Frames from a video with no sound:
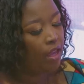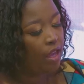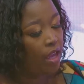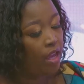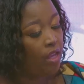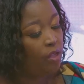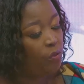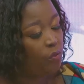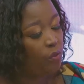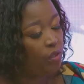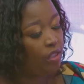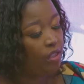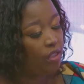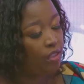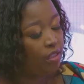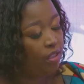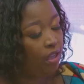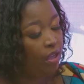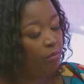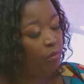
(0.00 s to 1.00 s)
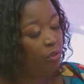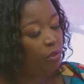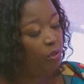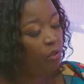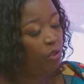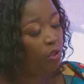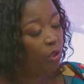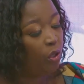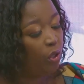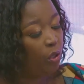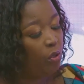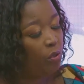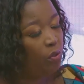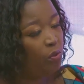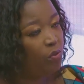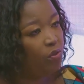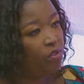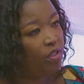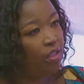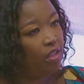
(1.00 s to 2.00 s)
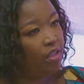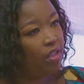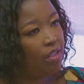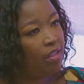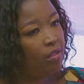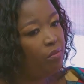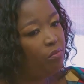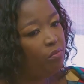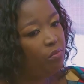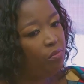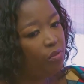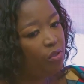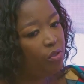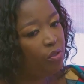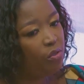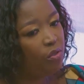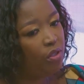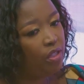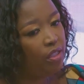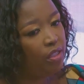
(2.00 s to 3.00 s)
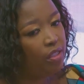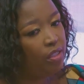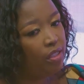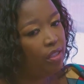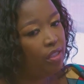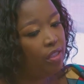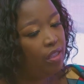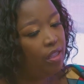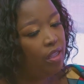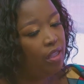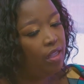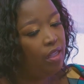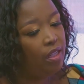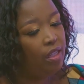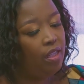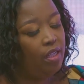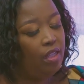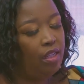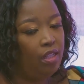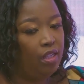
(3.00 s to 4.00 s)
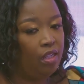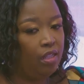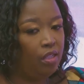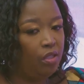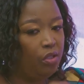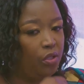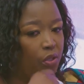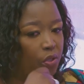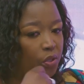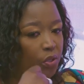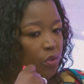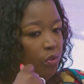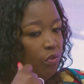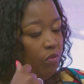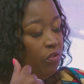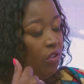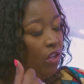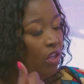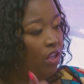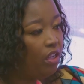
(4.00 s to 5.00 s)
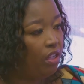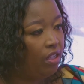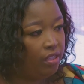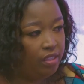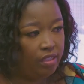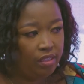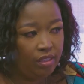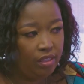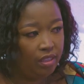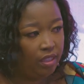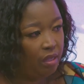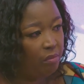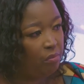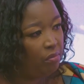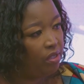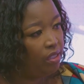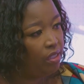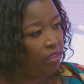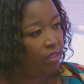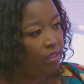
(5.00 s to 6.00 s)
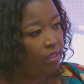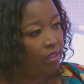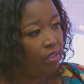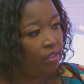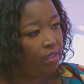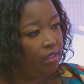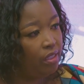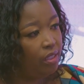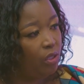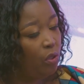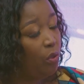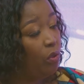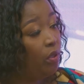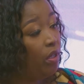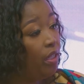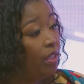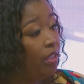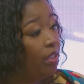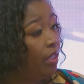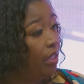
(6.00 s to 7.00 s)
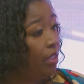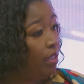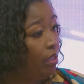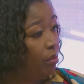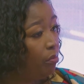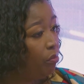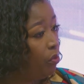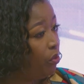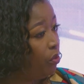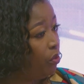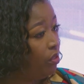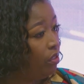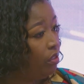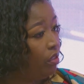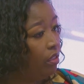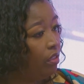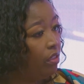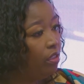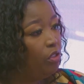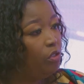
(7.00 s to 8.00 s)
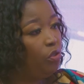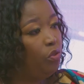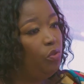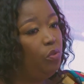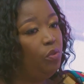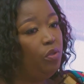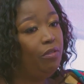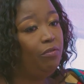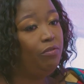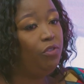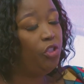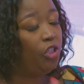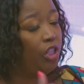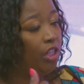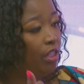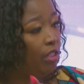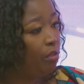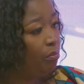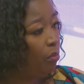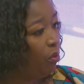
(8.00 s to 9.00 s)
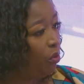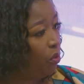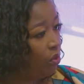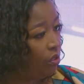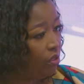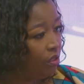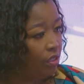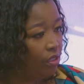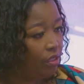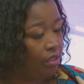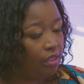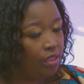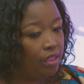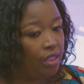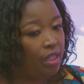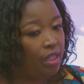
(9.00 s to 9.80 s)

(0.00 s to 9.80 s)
As we come into a close, Ms Nolitha, you've led companies locally and abroad. You have chaired boards.